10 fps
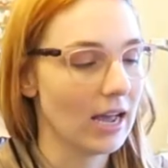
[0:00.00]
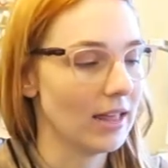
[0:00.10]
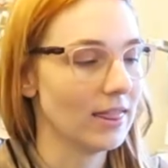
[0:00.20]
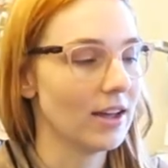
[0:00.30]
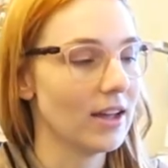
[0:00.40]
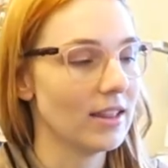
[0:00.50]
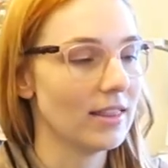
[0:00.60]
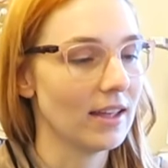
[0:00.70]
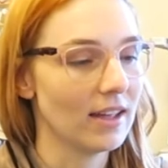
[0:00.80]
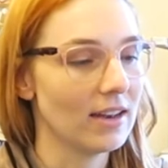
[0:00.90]
I thought
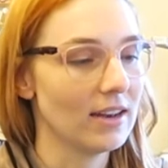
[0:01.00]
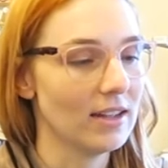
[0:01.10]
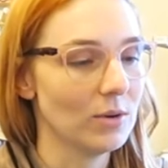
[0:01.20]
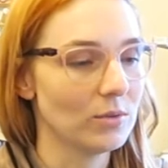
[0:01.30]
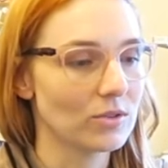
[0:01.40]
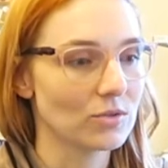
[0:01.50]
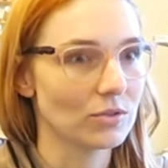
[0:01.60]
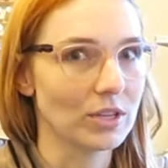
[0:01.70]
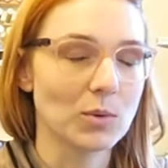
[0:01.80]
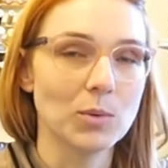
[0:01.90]
that it was
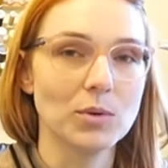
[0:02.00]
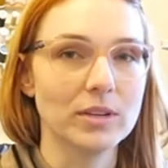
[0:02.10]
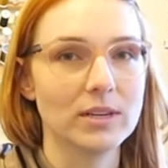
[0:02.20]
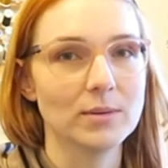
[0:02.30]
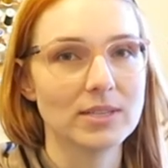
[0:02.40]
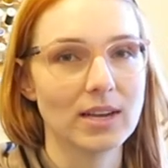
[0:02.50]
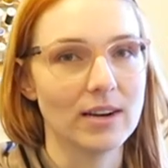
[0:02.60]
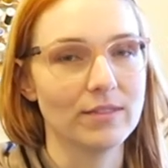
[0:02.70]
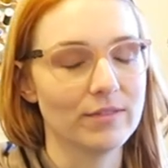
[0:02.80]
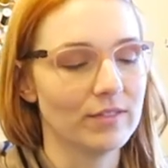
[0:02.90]
really cool that it was
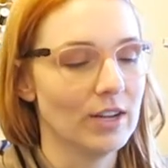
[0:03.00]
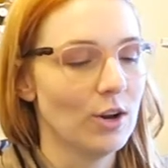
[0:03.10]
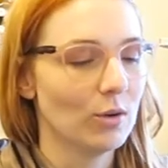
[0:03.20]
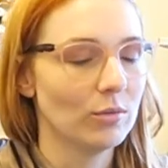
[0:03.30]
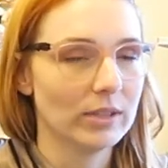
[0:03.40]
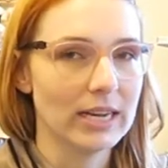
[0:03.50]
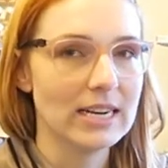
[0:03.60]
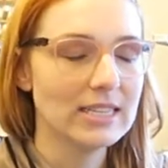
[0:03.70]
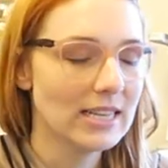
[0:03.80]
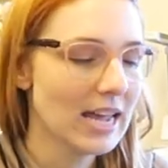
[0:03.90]
kind of
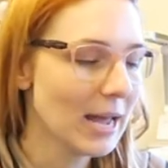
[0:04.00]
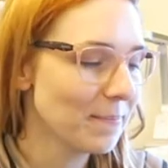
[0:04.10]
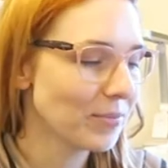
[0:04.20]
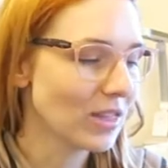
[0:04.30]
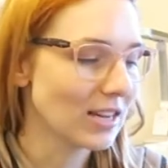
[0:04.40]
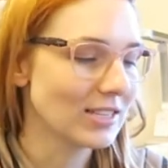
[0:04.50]
related to that.